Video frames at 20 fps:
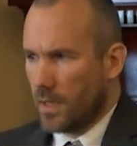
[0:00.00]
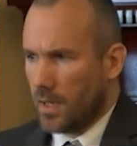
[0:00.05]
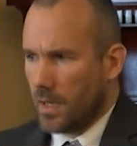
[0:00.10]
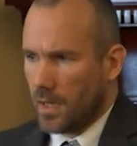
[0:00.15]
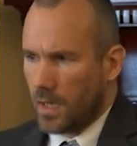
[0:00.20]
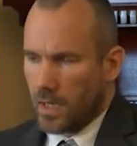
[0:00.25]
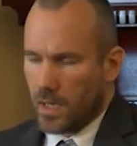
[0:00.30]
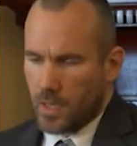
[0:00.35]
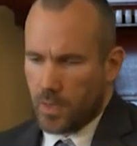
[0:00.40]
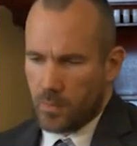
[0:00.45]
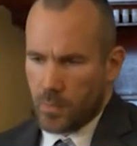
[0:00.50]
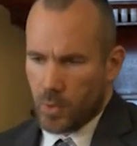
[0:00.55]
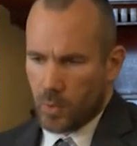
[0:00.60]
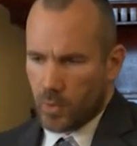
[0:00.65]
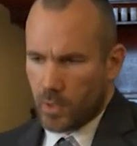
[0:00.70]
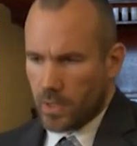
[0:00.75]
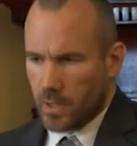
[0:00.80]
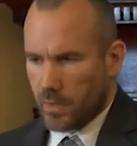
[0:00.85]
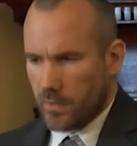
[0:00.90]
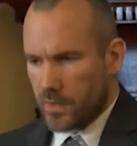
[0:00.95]
the
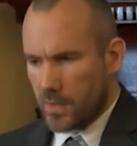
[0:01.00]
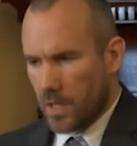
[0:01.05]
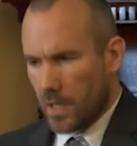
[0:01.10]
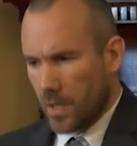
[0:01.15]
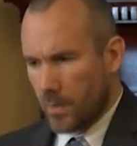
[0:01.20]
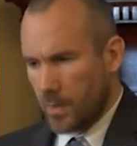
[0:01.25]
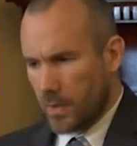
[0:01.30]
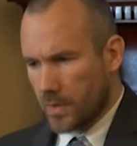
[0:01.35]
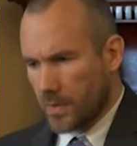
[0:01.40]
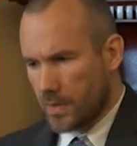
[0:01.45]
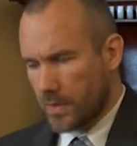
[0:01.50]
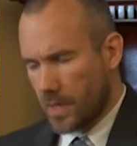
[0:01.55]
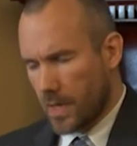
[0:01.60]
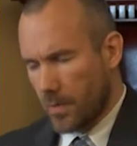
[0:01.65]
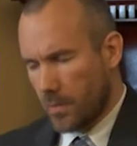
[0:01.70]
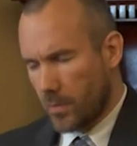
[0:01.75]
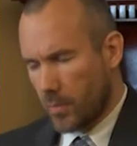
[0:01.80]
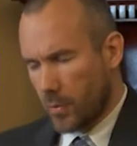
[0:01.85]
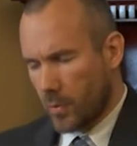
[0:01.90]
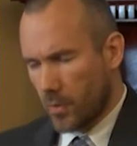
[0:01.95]
building of Solomon's
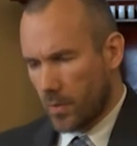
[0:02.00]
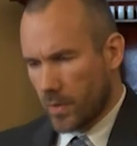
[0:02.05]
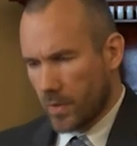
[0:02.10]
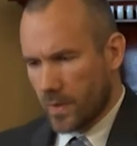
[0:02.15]
temple,